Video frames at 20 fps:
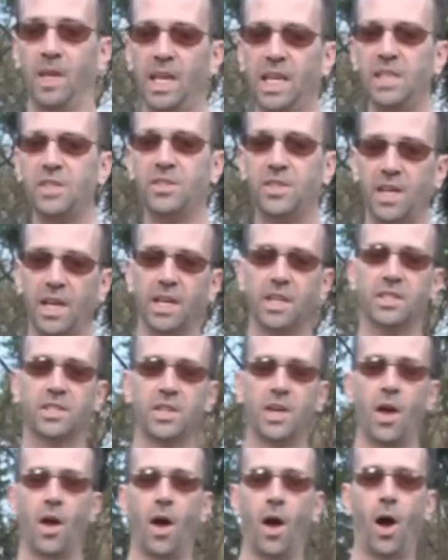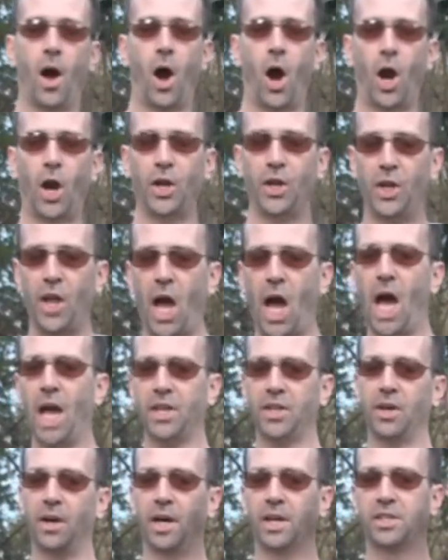E-cigs are
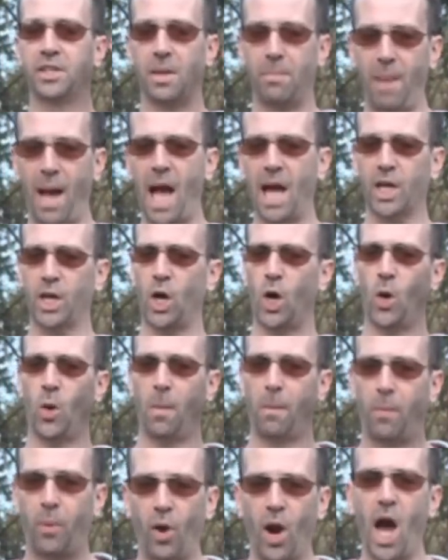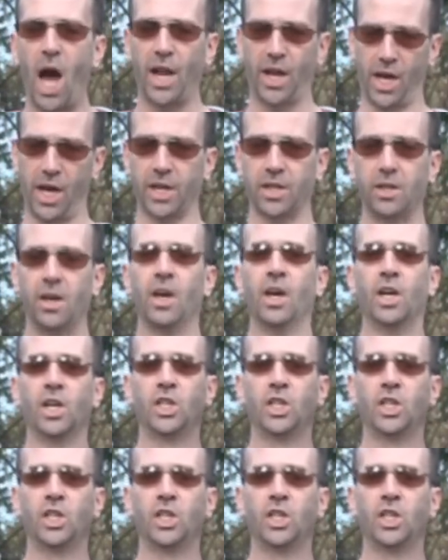not a tobacco product.